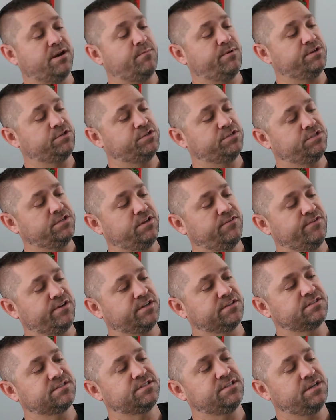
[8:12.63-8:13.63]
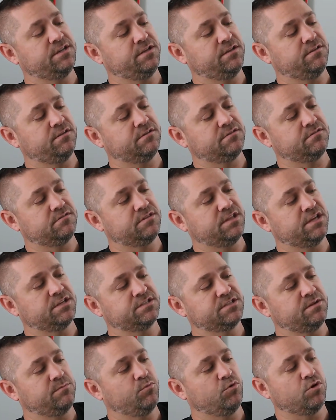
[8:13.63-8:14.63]
I'm actually seeing if I can see any of the things
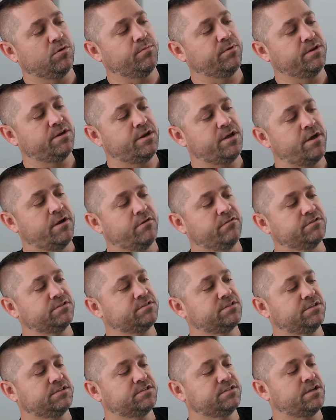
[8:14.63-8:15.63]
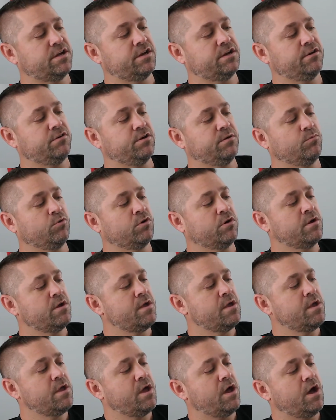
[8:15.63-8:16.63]
anymore, but no, it's not here anymore.
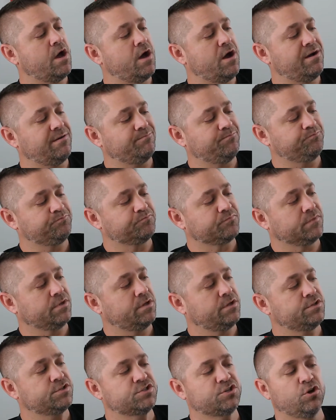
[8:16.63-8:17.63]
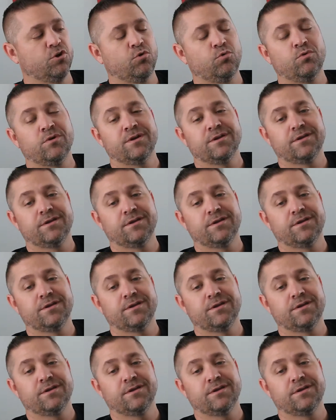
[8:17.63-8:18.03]
So